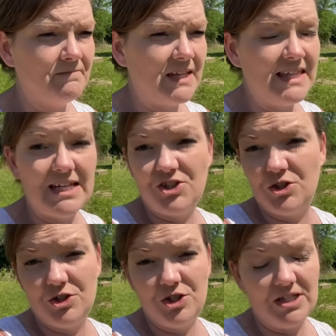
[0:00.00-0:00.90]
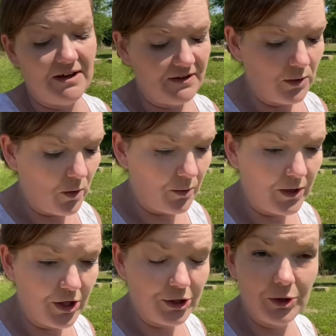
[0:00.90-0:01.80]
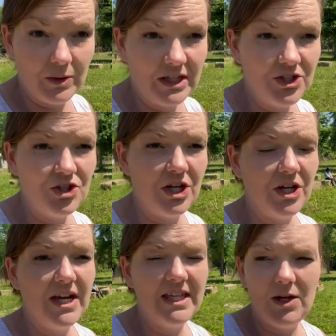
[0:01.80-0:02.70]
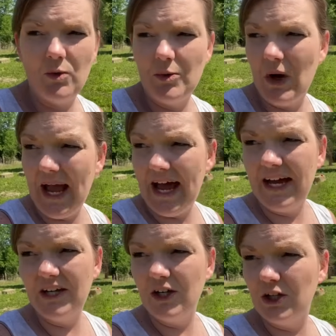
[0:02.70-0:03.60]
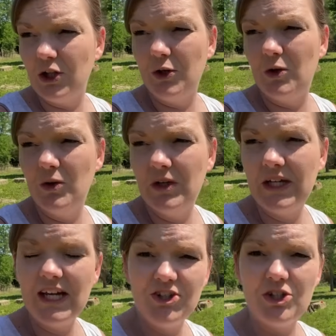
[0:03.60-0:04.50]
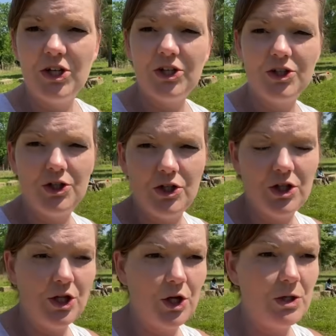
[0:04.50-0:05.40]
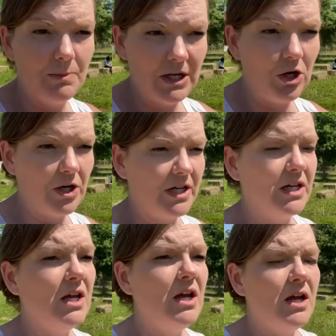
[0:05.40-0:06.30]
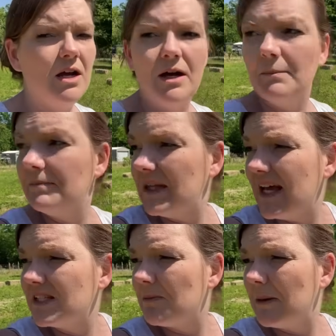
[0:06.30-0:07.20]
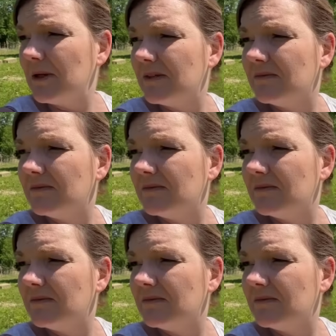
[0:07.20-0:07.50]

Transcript: and that's just definitely what we are doing this year. And then we will add a little each year to, you know, the big garden. Um, yes, baby.